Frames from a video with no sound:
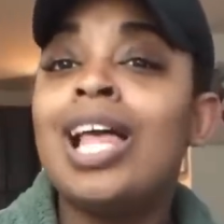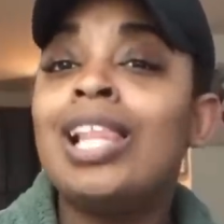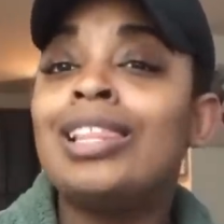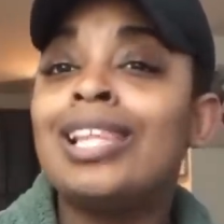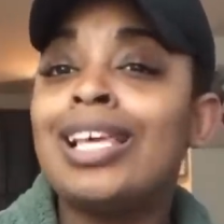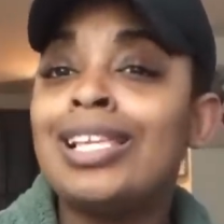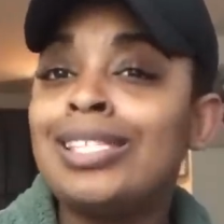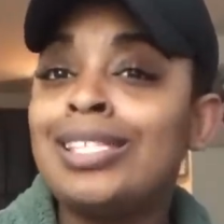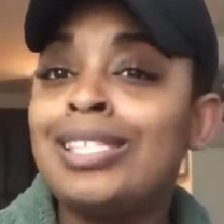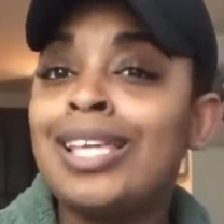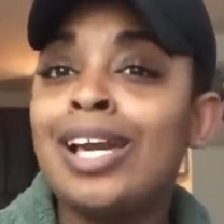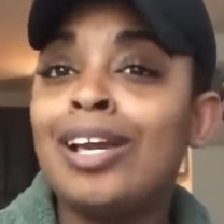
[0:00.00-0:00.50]

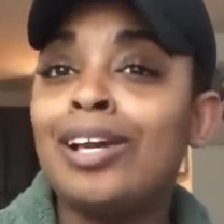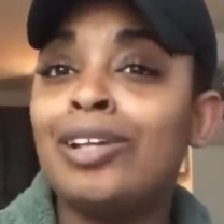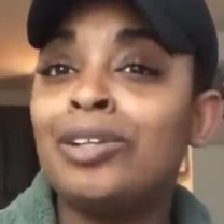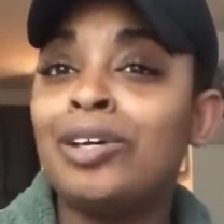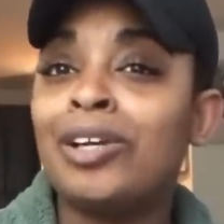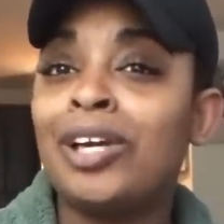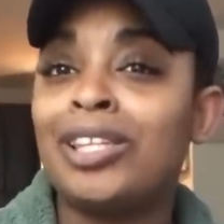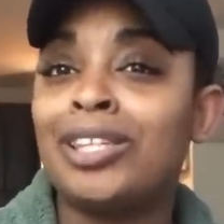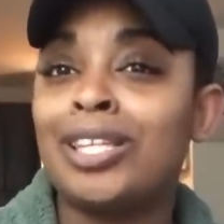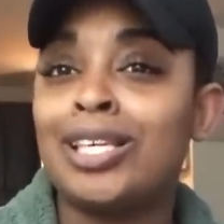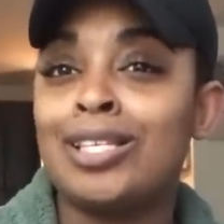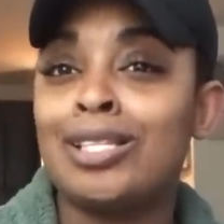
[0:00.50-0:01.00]
Let's take a
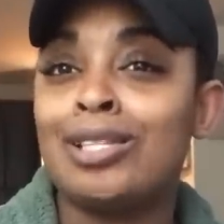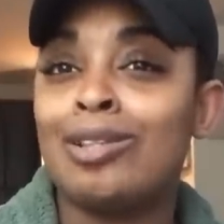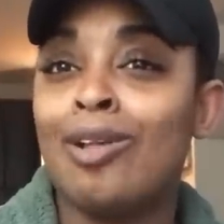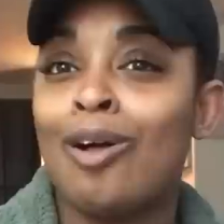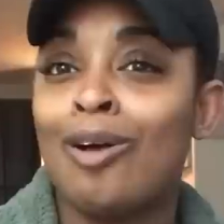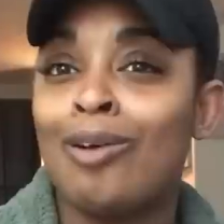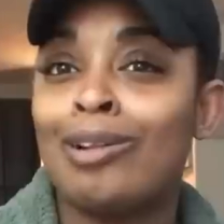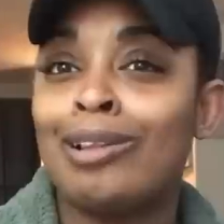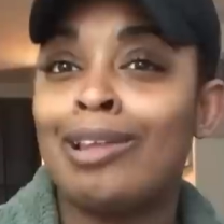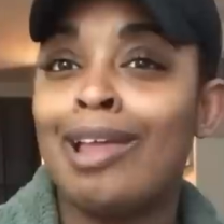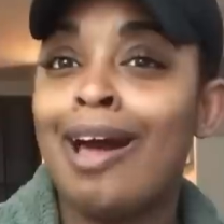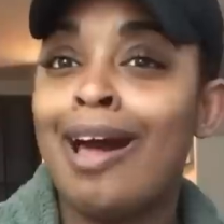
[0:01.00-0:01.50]
look at these
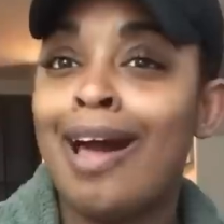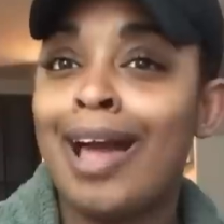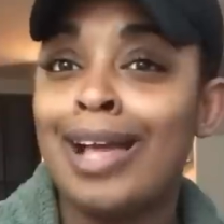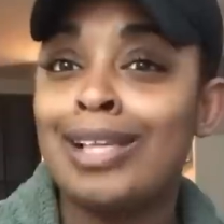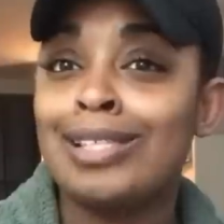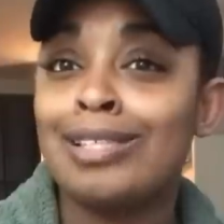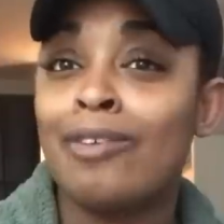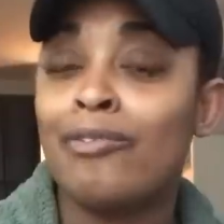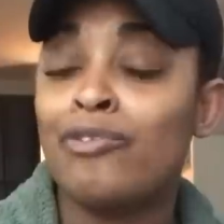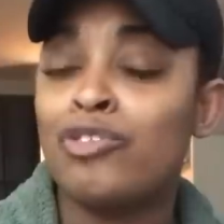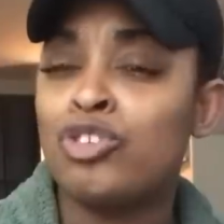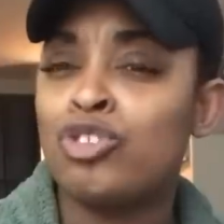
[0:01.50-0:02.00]
long
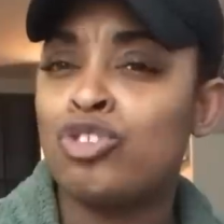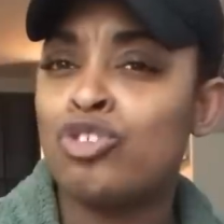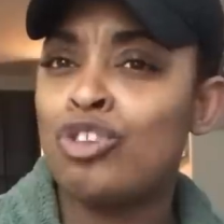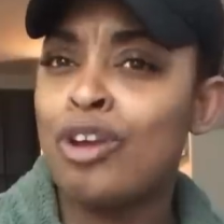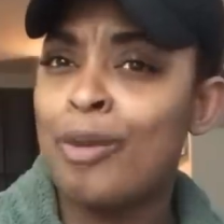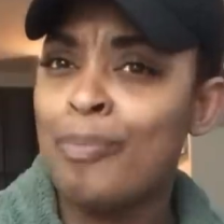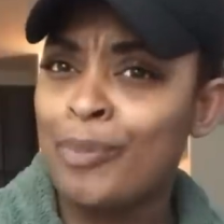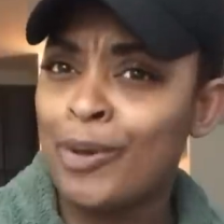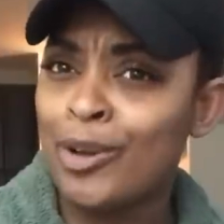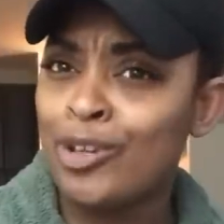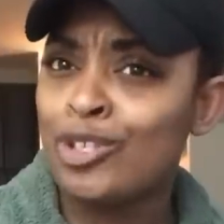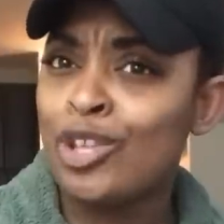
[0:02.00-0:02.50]
lines of
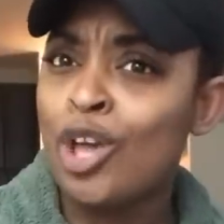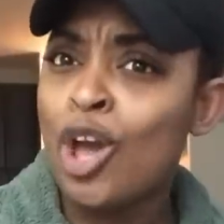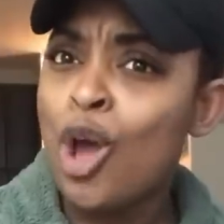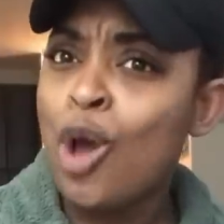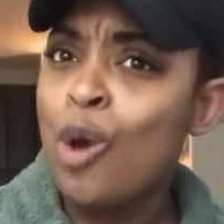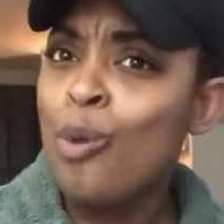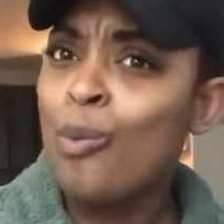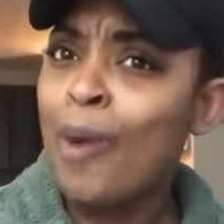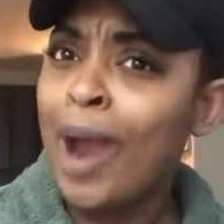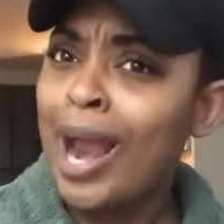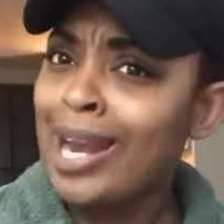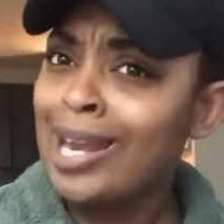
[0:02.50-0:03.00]
strippers
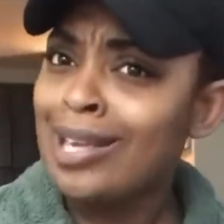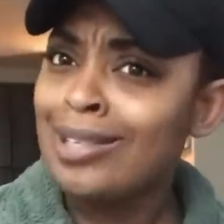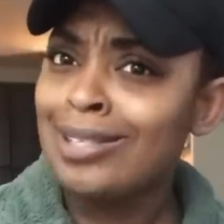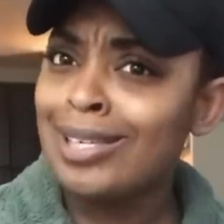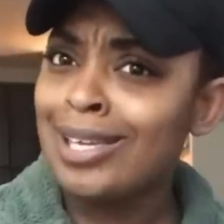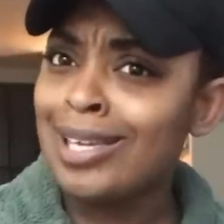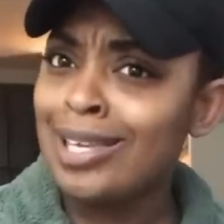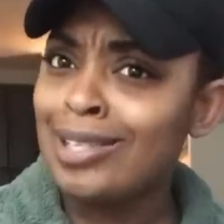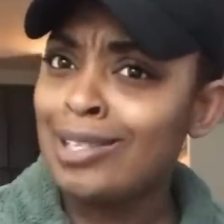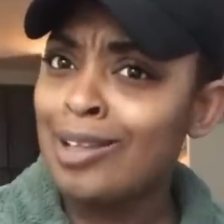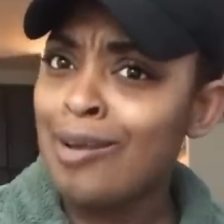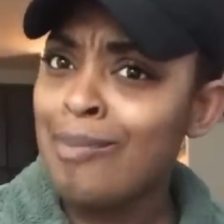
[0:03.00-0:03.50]
waiting to
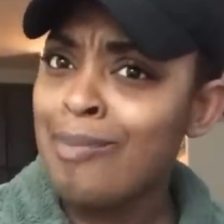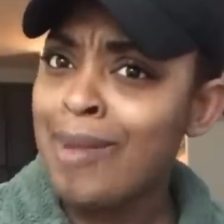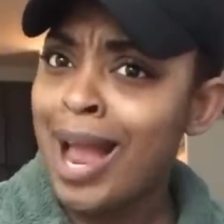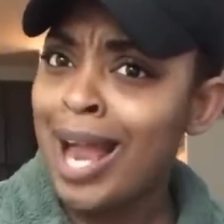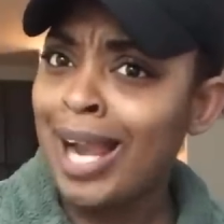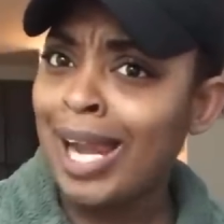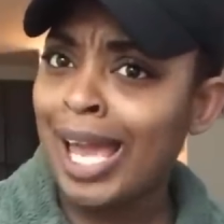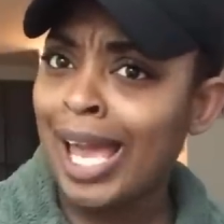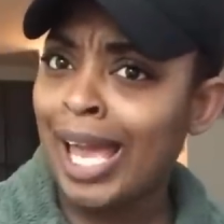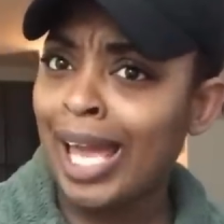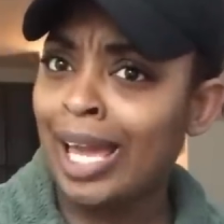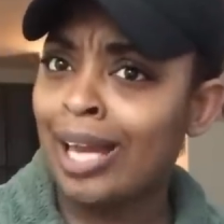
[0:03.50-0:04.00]
get their
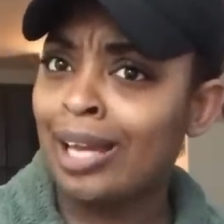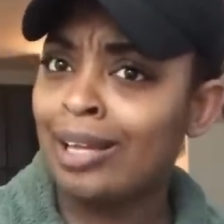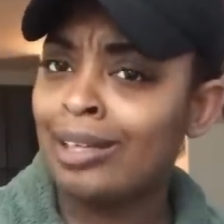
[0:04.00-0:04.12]
money.